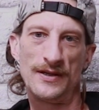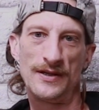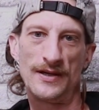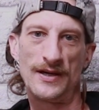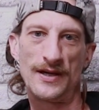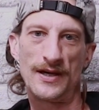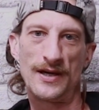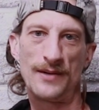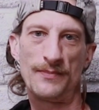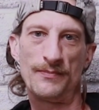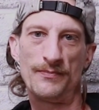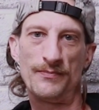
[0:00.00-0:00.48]

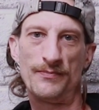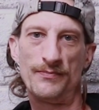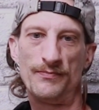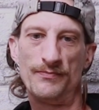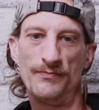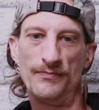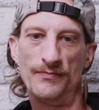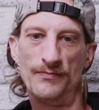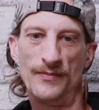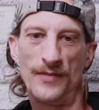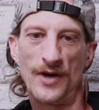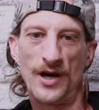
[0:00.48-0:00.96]
Um,
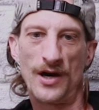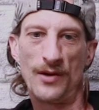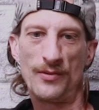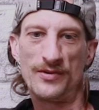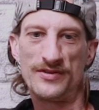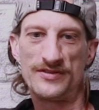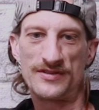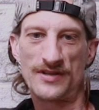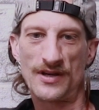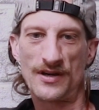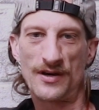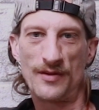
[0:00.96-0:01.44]
I
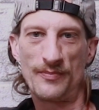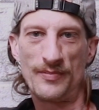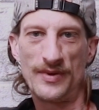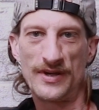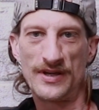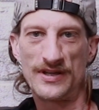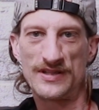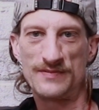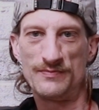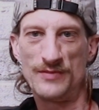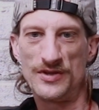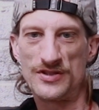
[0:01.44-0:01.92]
would say our
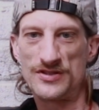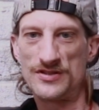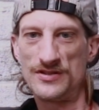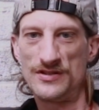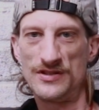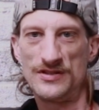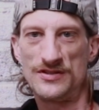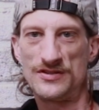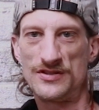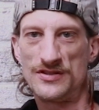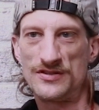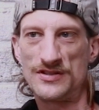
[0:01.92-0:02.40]
biggest mission
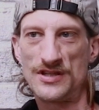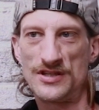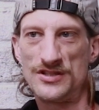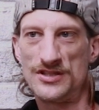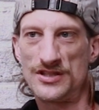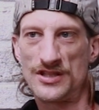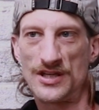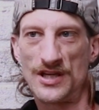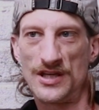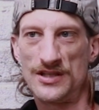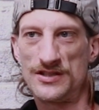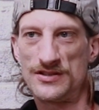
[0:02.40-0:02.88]
is just
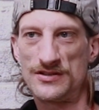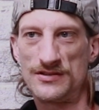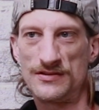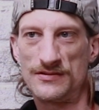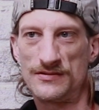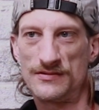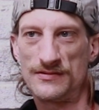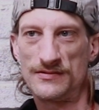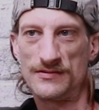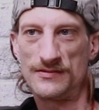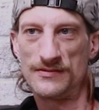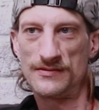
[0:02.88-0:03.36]

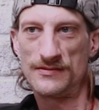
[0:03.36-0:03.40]
education.